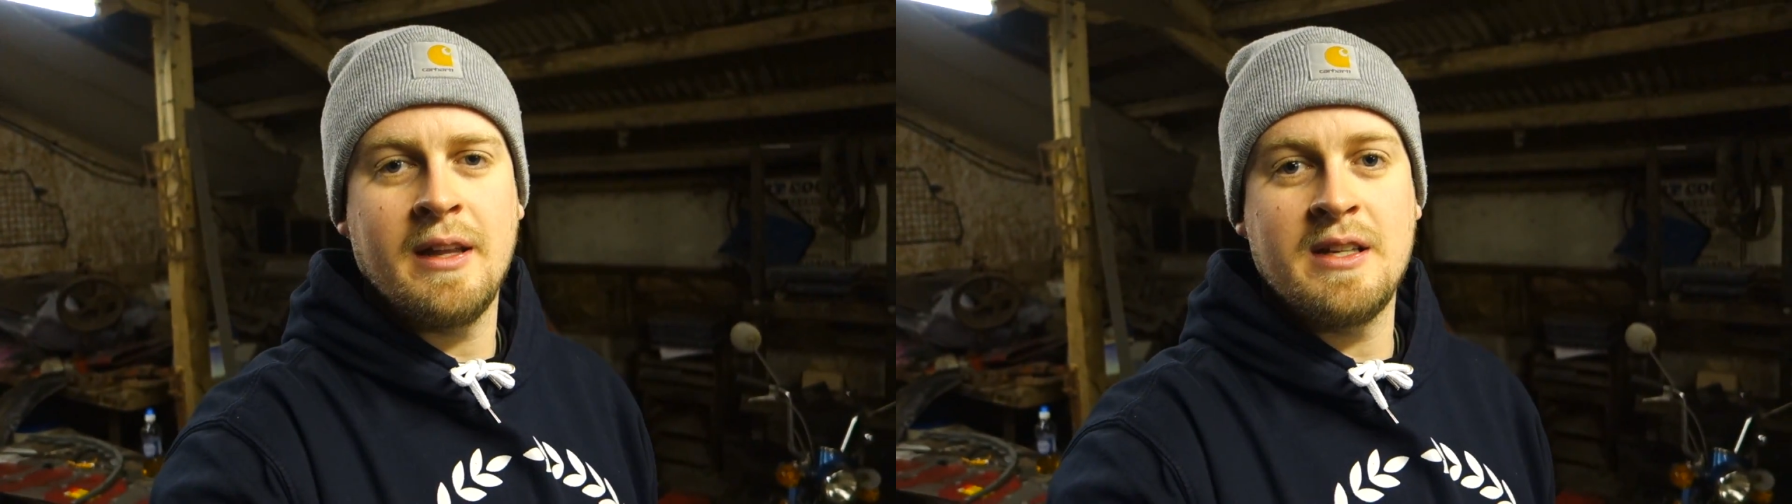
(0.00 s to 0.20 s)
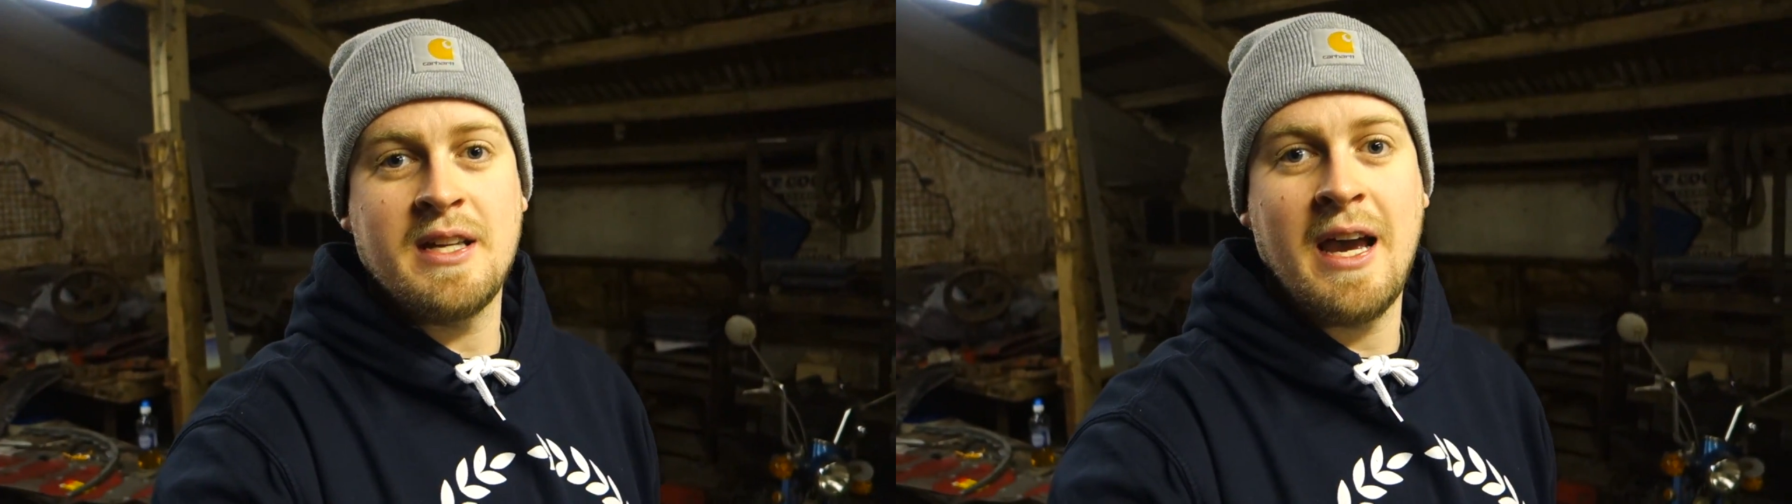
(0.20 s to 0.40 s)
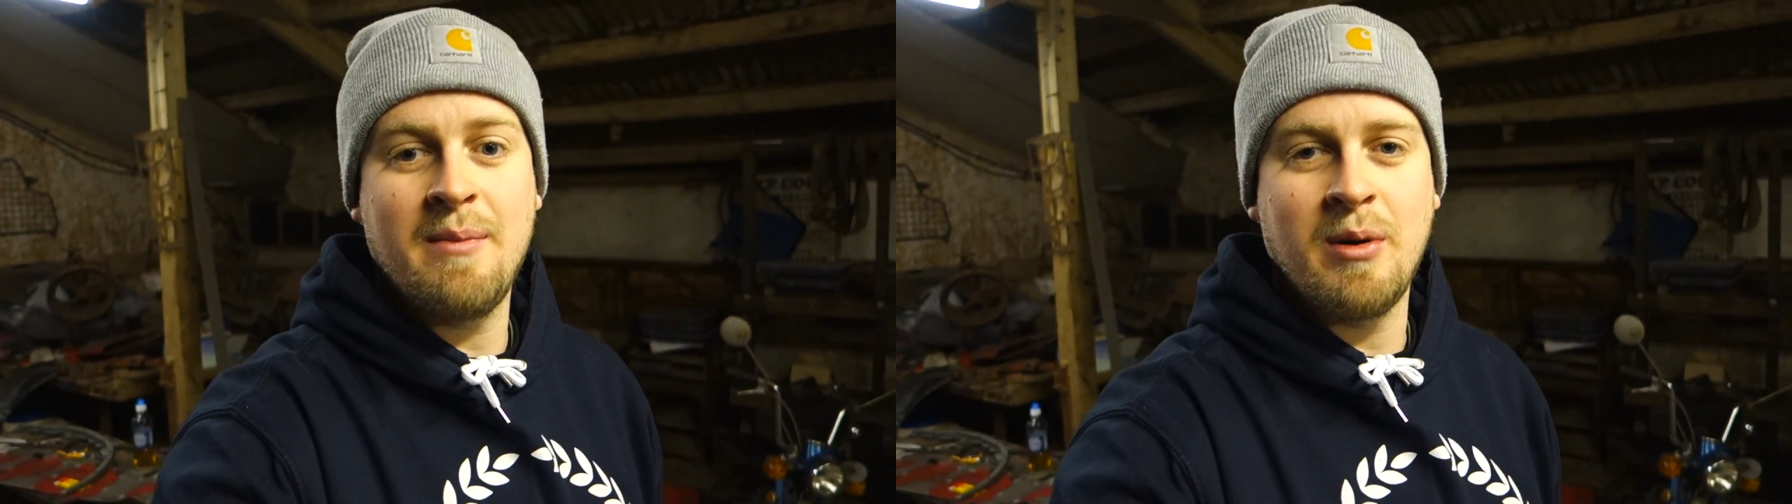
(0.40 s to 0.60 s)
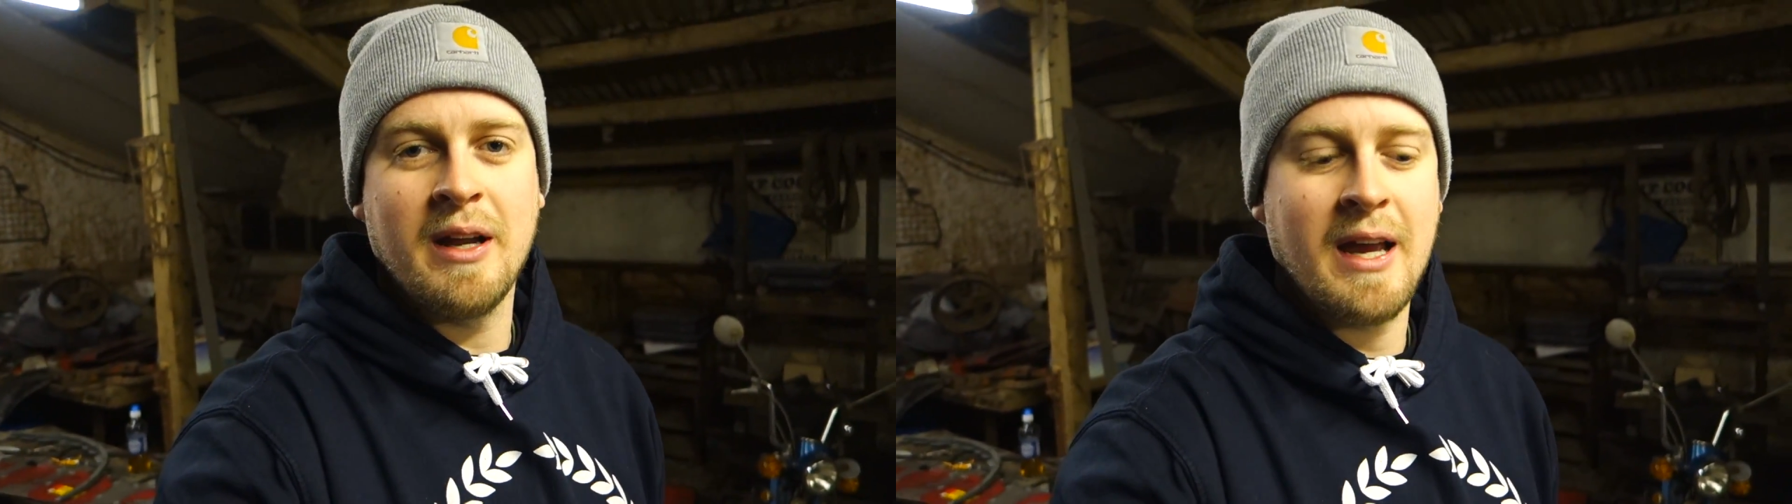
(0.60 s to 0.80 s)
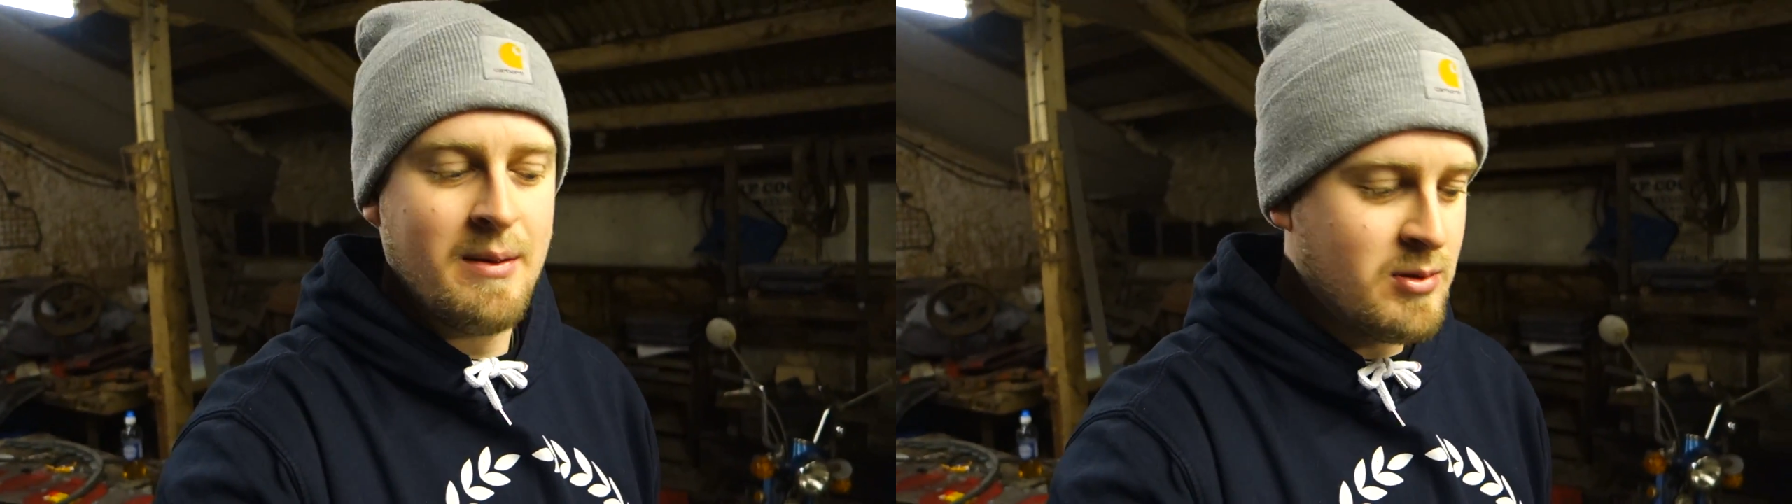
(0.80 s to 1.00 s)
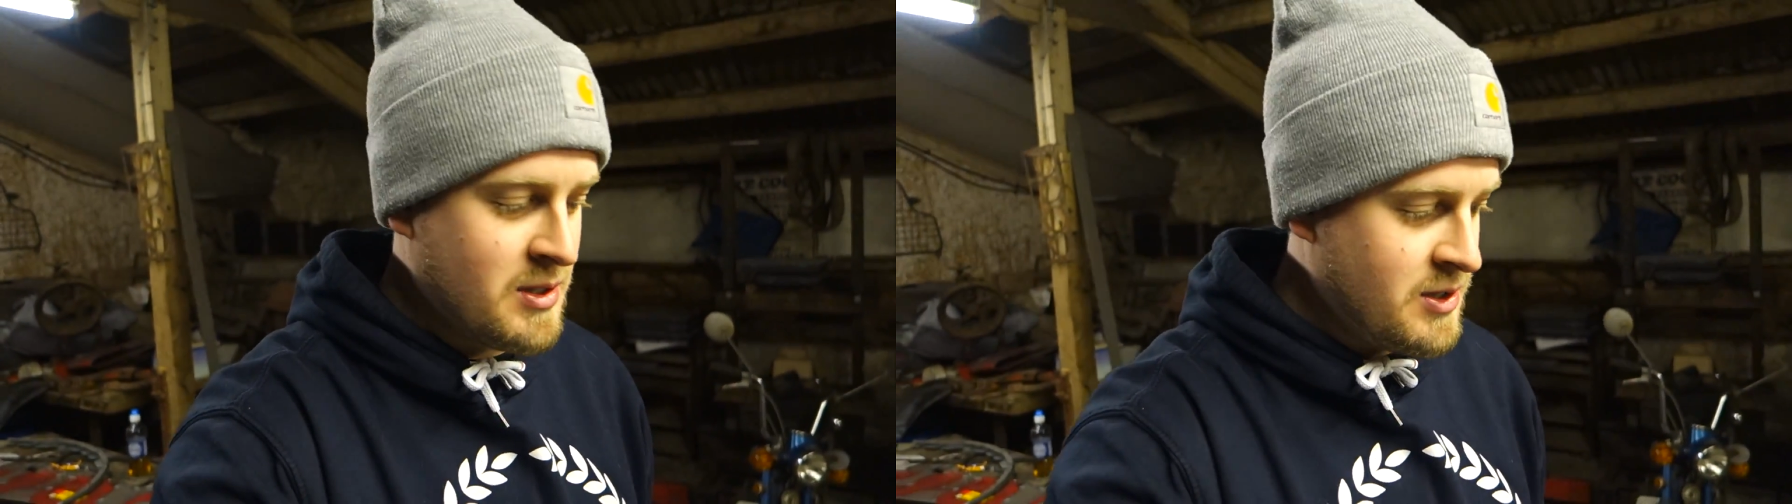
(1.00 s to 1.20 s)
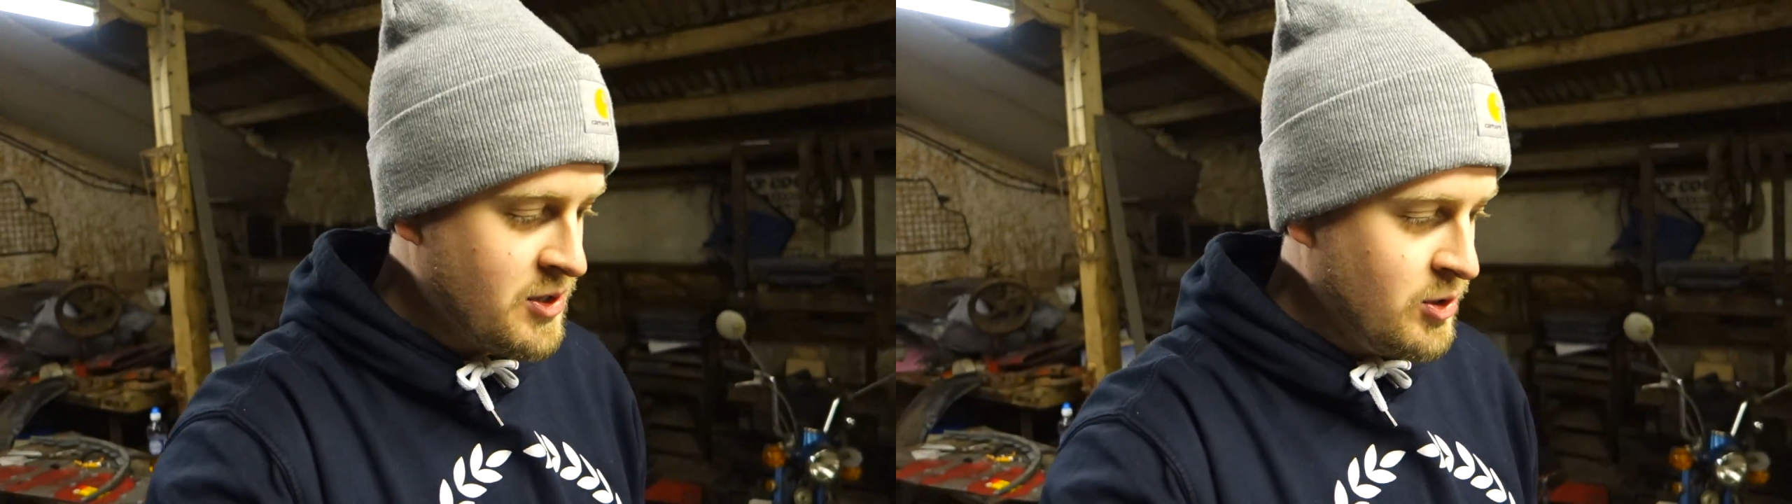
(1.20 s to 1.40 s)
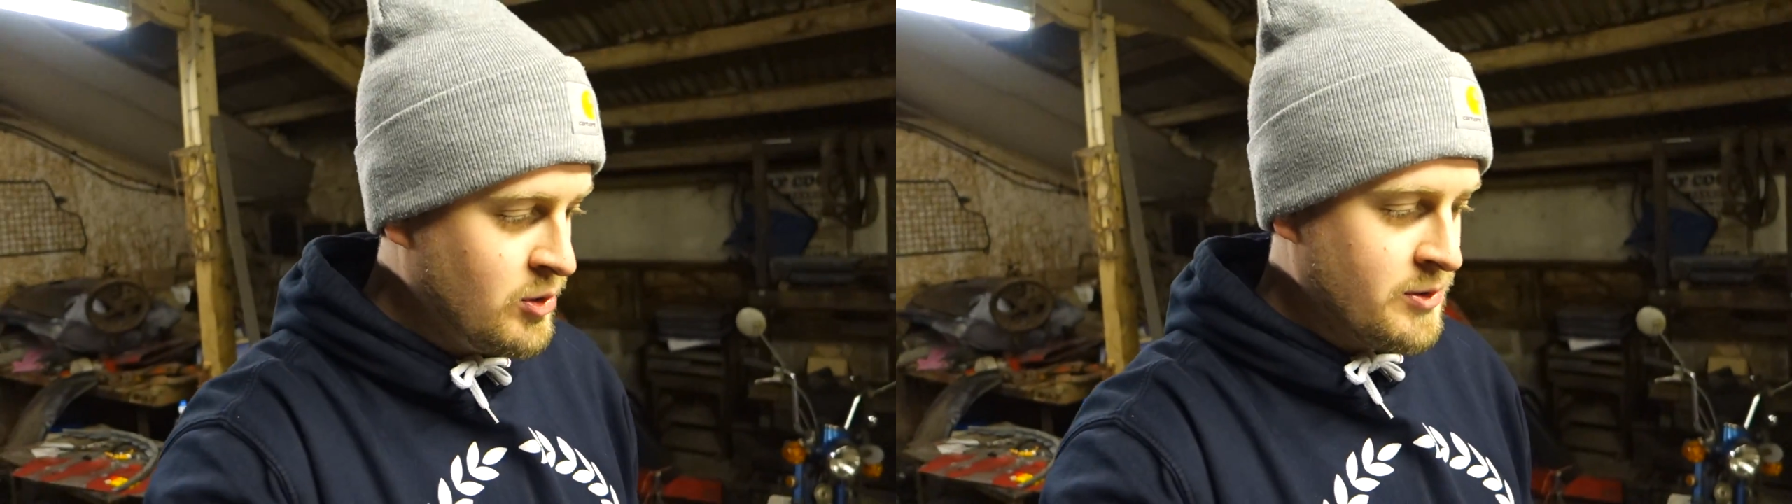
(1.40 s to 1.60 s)
these handbrake cables
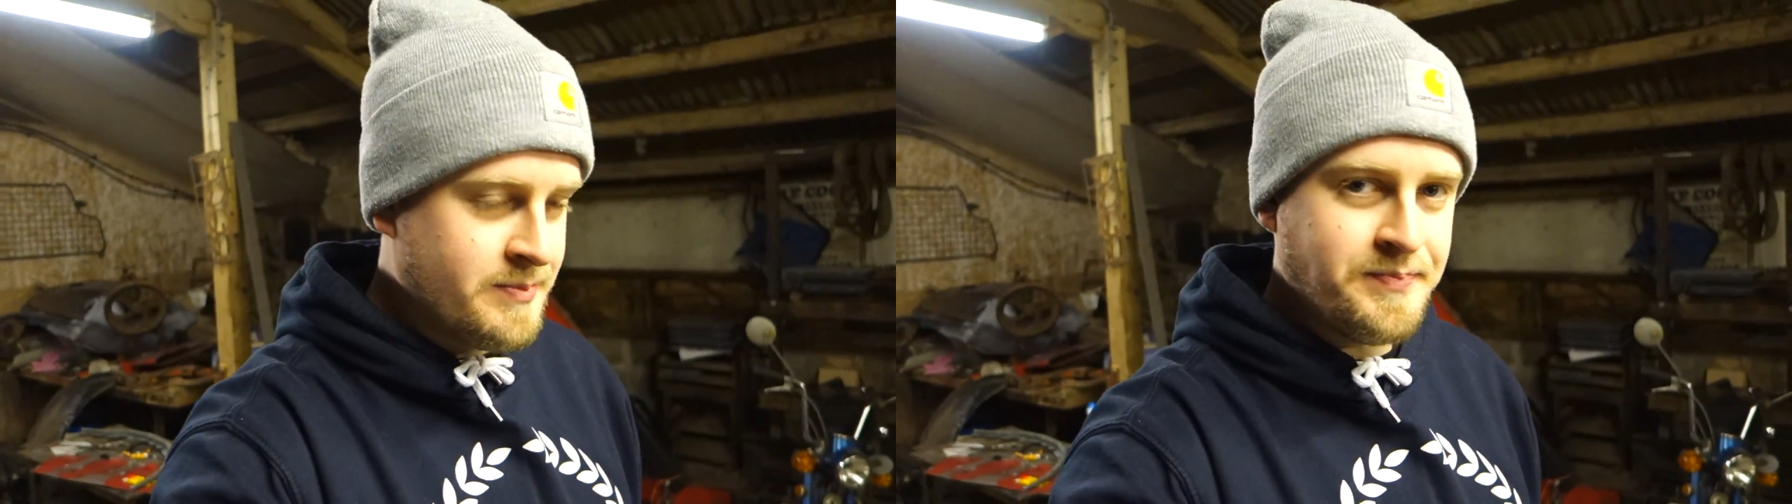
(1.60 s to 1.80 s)
installed.